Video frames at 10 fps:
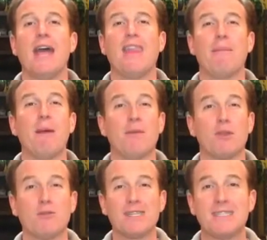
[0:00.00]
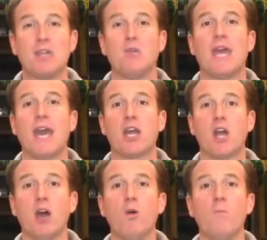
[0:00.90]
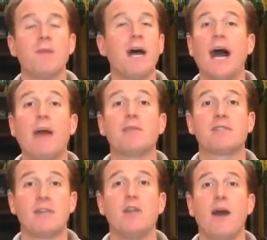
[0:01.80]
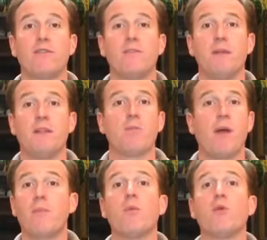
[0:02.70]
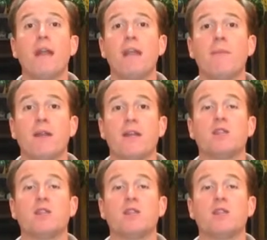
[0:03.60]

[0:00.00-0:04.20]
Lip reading: and that might be the reason that you can't go, I would say that you have to be there probably more than anybody.